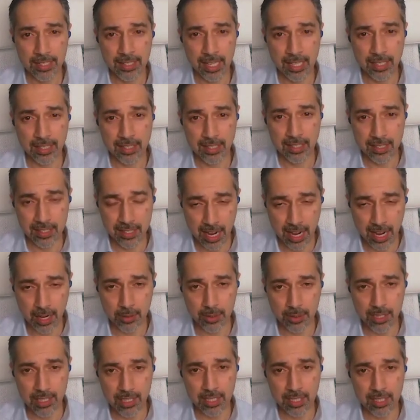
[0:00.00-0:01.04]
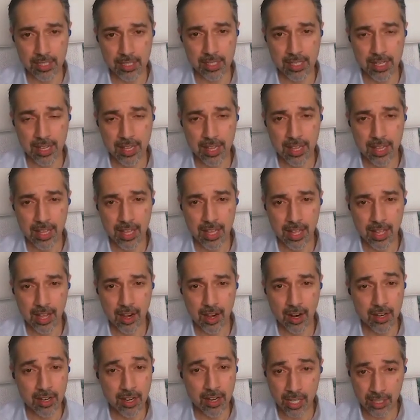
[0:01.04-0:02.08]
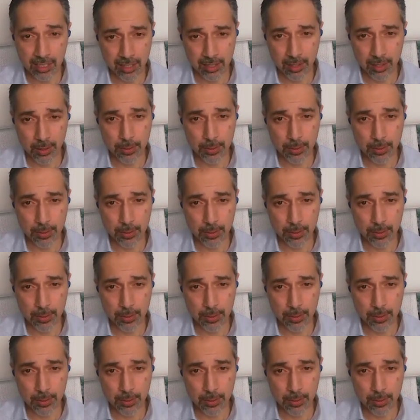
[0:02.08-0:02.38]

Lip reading: that the Saudis are not